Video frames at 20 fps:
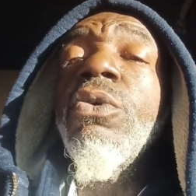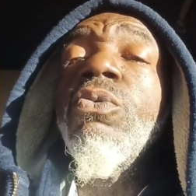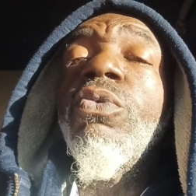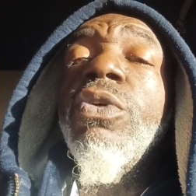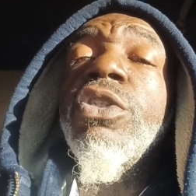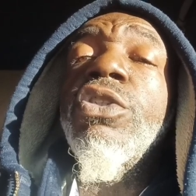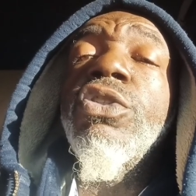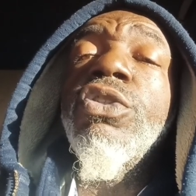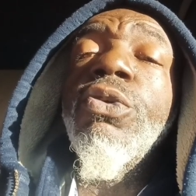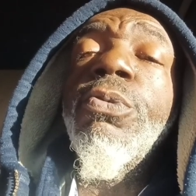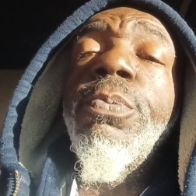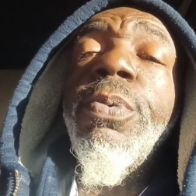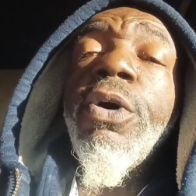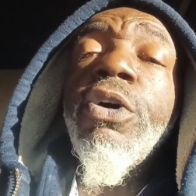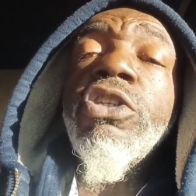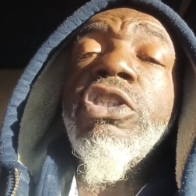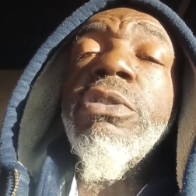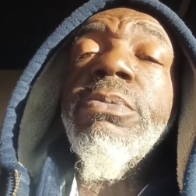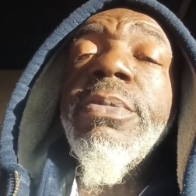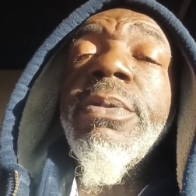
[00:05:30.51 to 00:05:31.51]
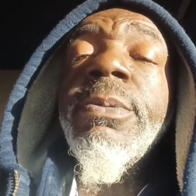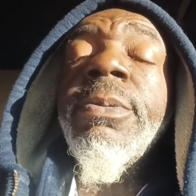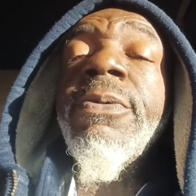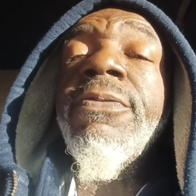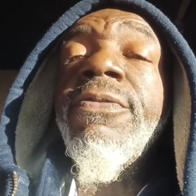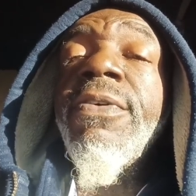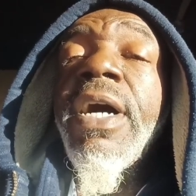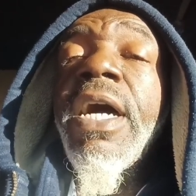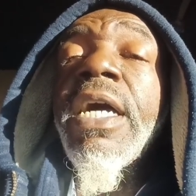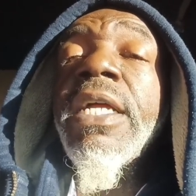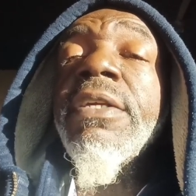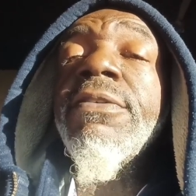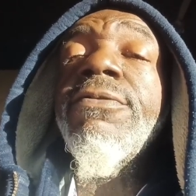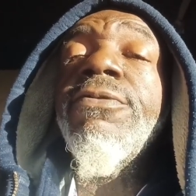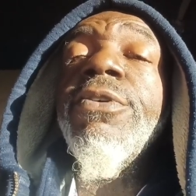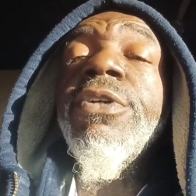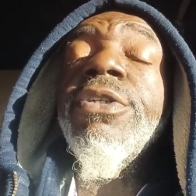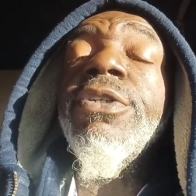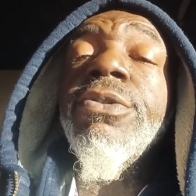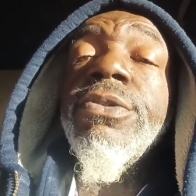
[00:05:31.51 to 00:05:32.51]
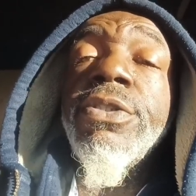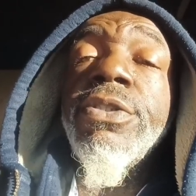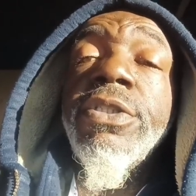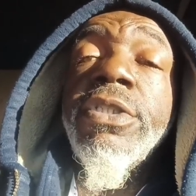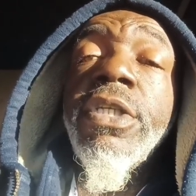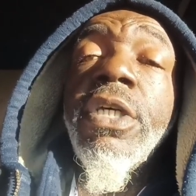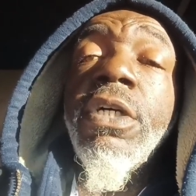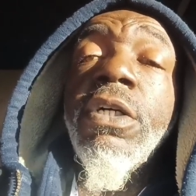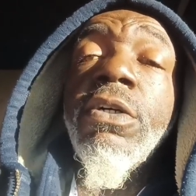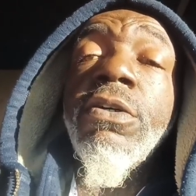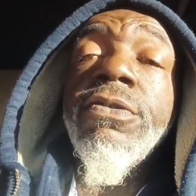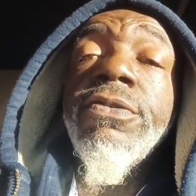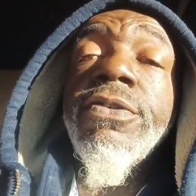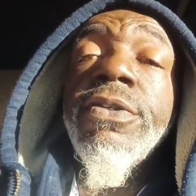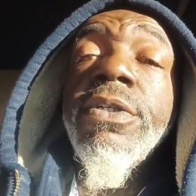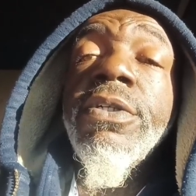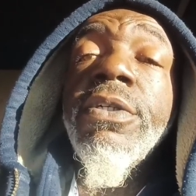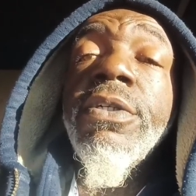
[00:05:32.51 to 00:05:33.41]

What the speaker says: what you're supposed to be providing for yourself.